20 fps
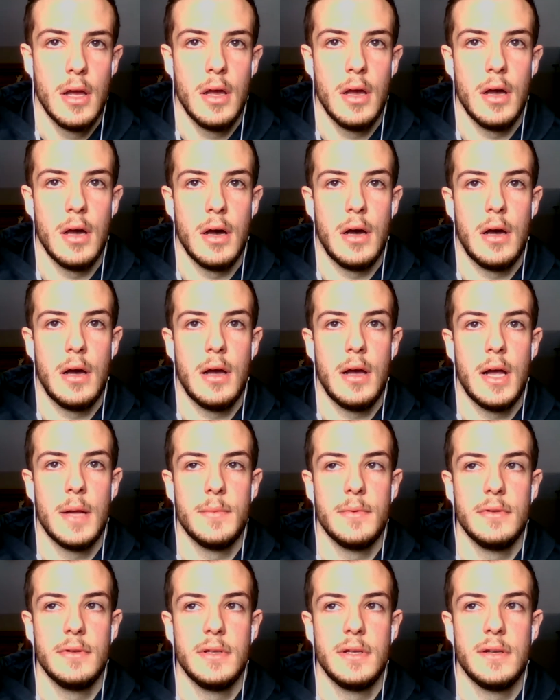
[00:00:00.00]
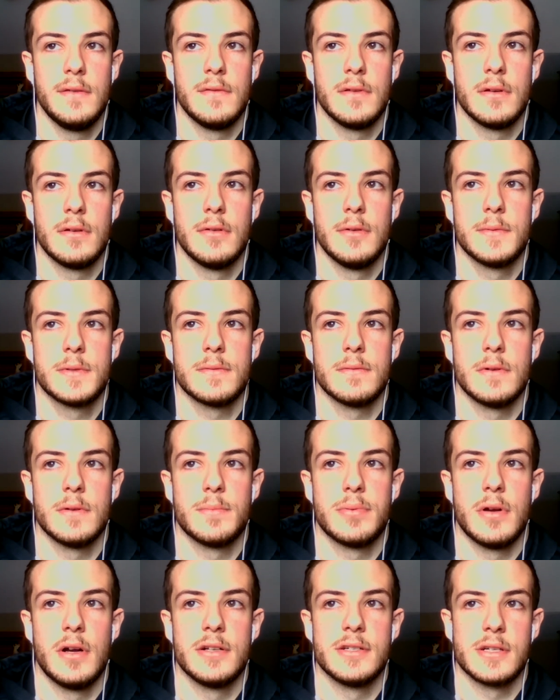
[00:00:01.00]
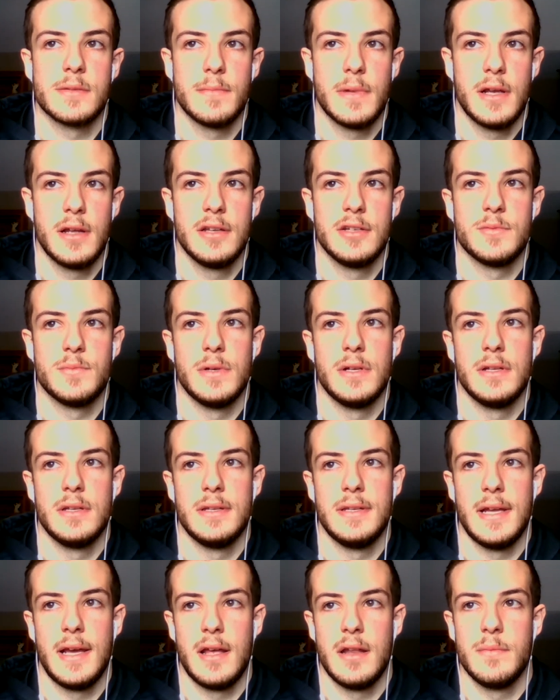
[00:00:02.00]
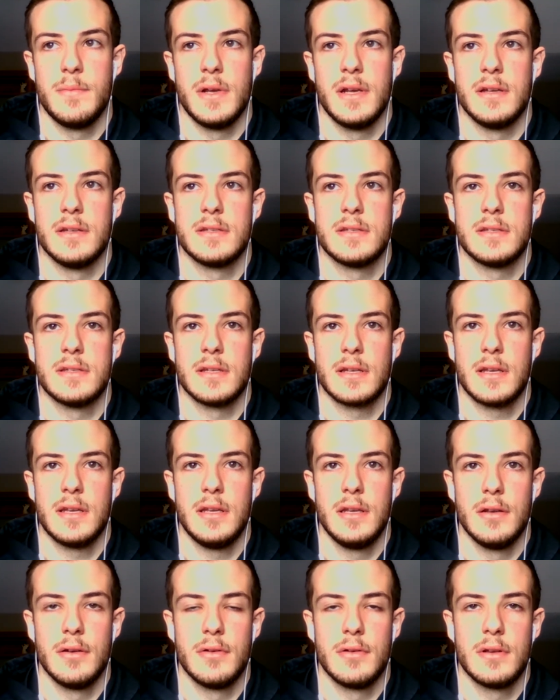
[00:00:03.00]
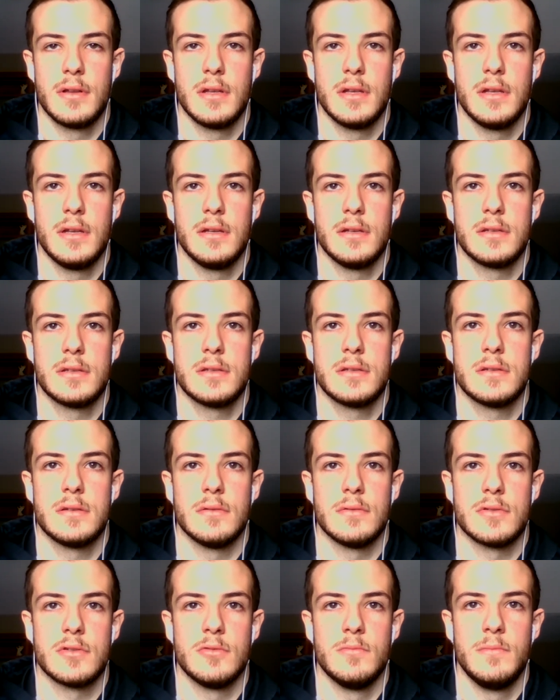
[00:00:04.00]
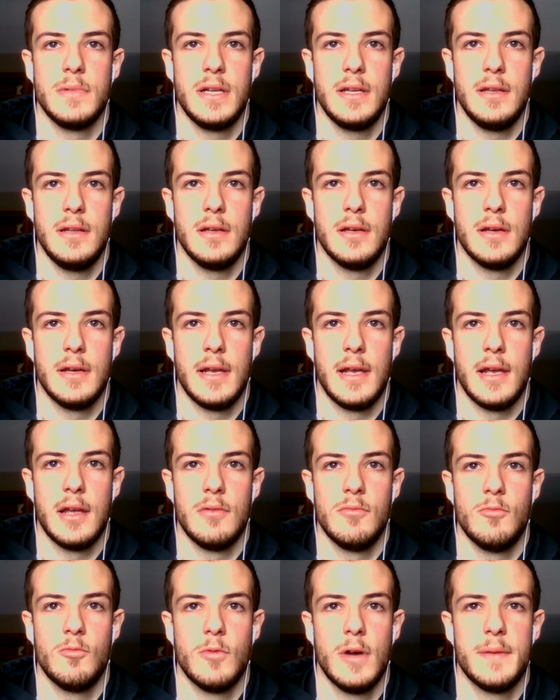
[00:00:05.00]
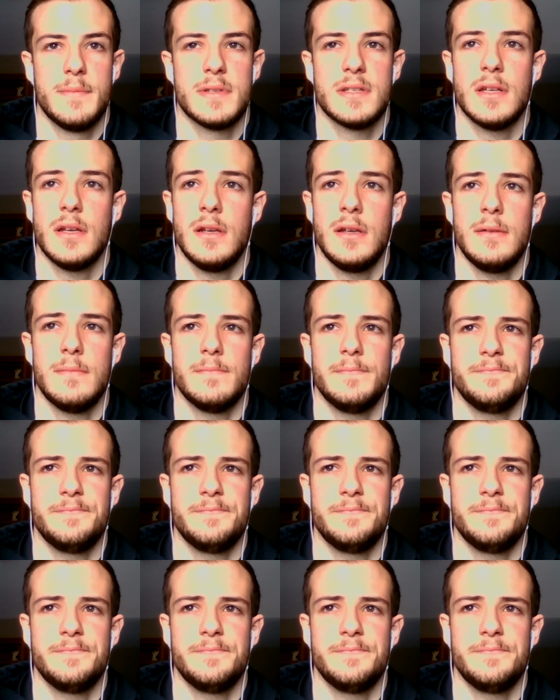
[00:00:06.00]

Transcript: I believe the groups were project management, database, security, social media, and website.